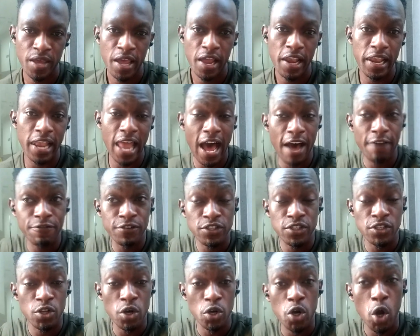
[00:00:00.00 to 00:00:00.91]
Love is
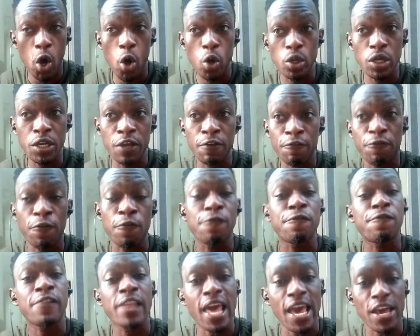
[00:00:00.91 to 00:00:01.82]
not only for
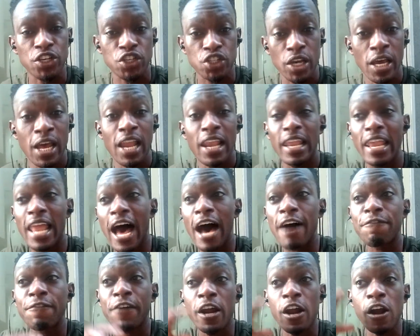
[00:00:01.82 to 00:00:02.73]
flesh.
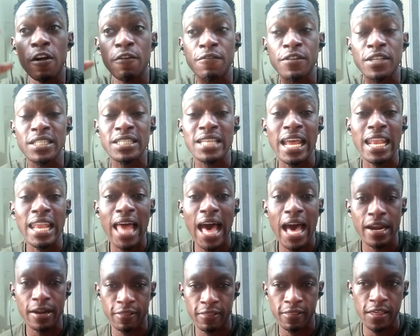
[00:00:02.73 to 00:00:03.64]
Love covers a
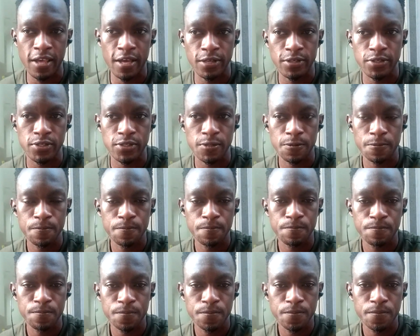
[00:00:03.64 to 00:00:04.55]
lot of things.
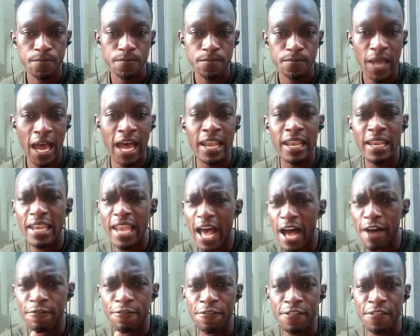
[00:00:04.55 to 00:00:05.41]
I love